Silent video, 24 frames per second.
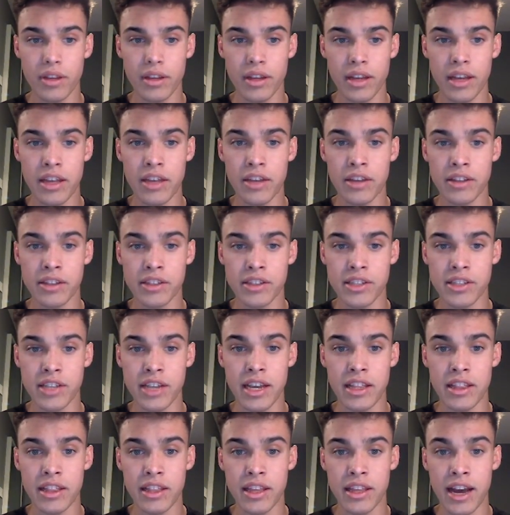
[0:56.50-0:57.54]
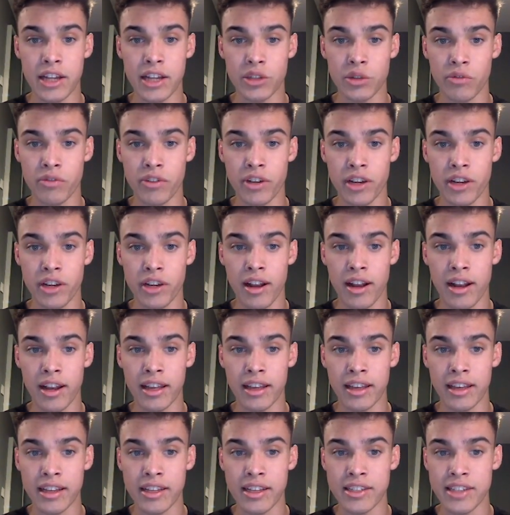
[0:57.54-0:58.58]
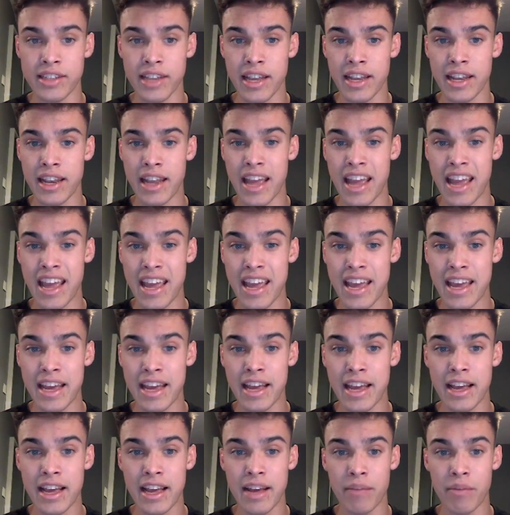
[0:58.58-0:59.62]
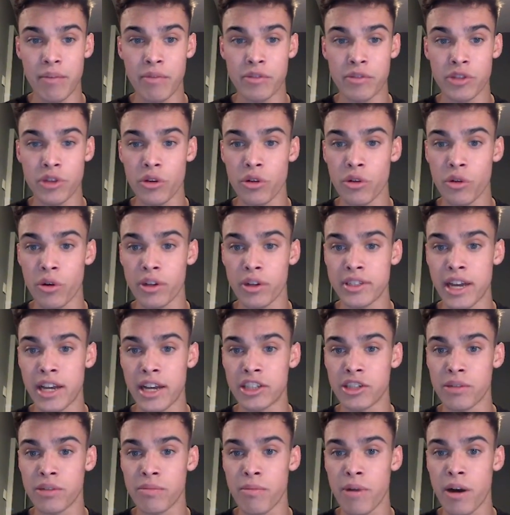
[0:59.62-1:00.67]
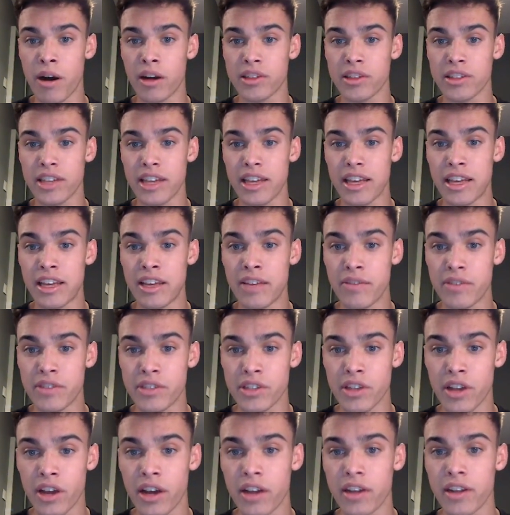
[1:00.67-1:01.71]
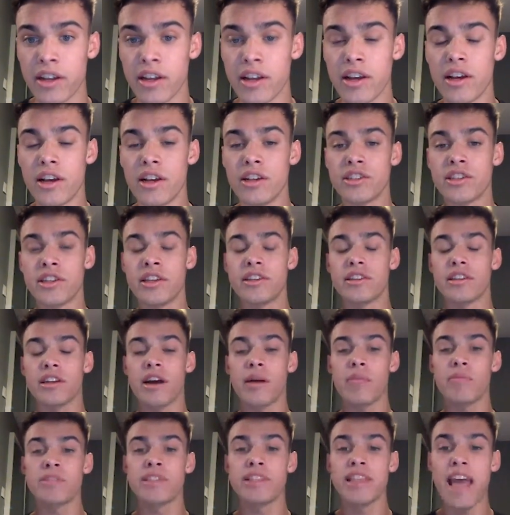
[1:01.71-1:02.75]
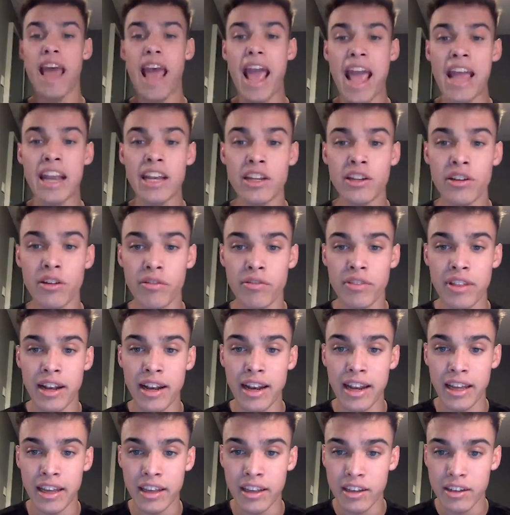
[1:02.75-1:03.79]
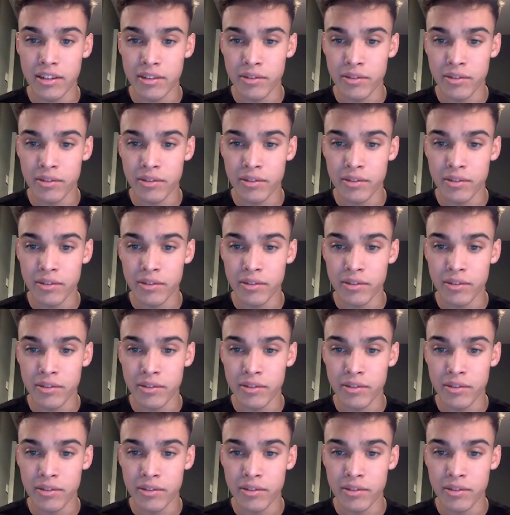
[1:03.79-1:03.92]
here you can see the actual video link is in here with two quotation marks either side. So you need to come to the end of the link,